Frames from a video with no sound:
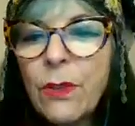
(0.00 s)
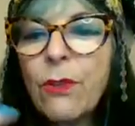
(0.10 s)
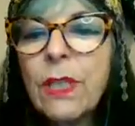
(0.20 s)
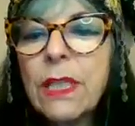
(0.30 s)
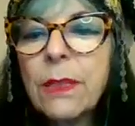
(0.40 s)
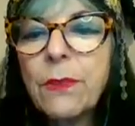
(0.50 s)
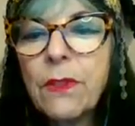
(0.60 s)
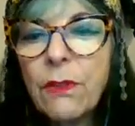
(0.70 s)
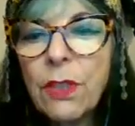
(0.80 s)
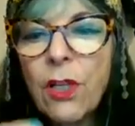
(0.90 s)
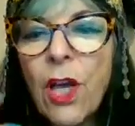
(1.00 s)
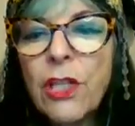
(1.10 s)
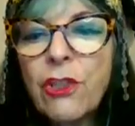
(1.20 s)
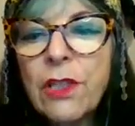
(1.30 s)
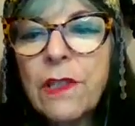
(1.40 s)
Lunar eclipses are
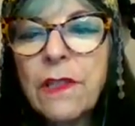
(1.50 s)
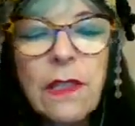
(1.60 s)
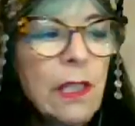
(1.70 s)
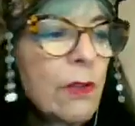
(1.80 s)
unconscious.